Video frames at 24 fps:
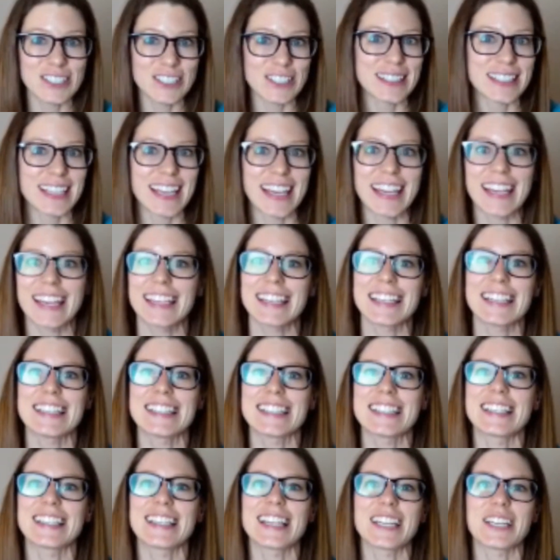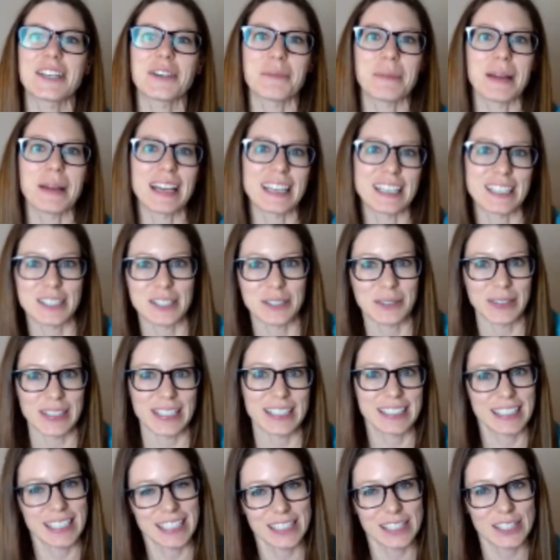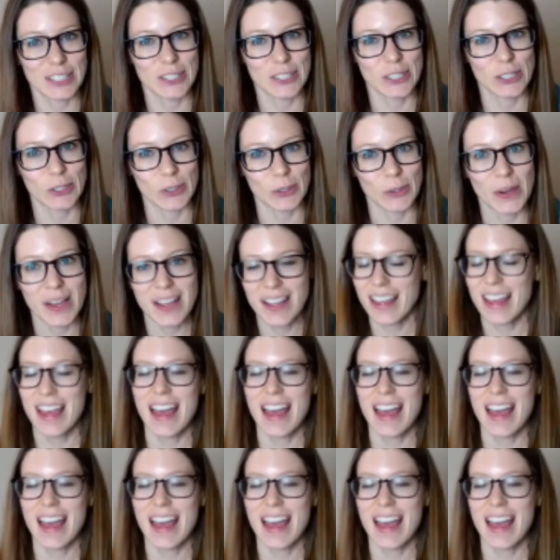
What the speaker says: just take it easy, let your body do what it needs to.